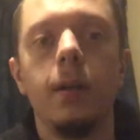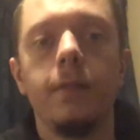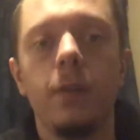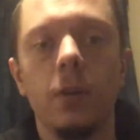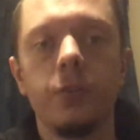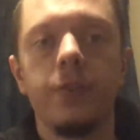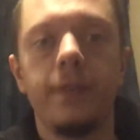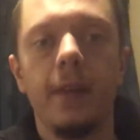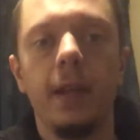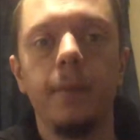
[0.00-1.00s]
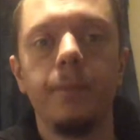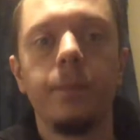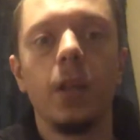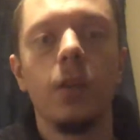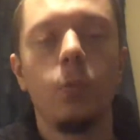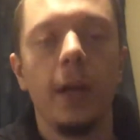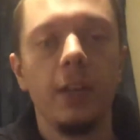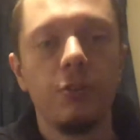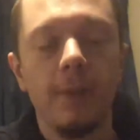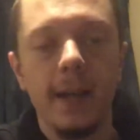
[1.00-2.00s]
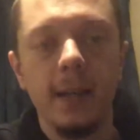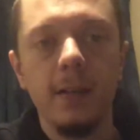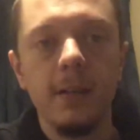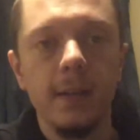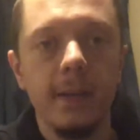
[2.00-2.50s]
philosophy, the way he trained,